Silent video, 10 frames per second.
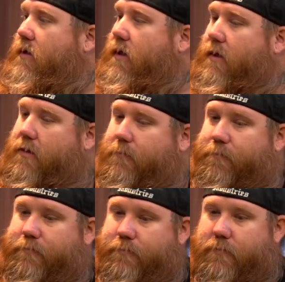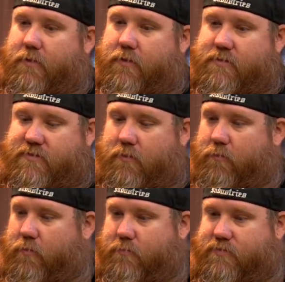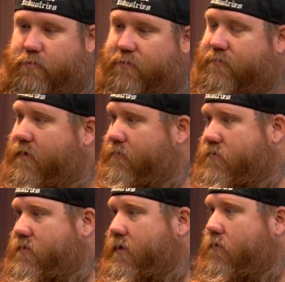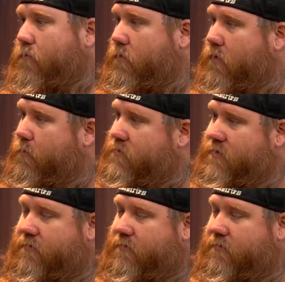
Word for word: Um, you know, I said, oh, we're almost 25 years later, and we're in almost